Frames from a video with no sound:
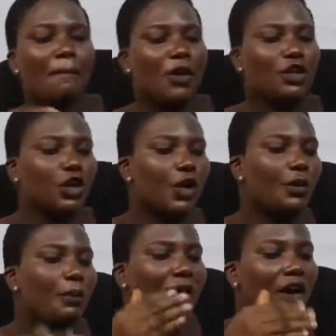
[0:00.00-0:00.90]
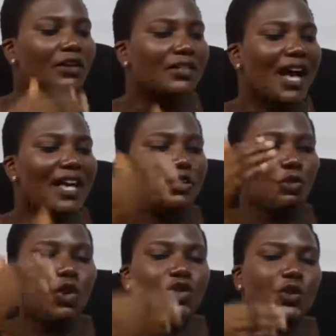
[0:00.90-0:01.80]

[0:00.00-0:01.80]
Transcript: Make sure you prioritize what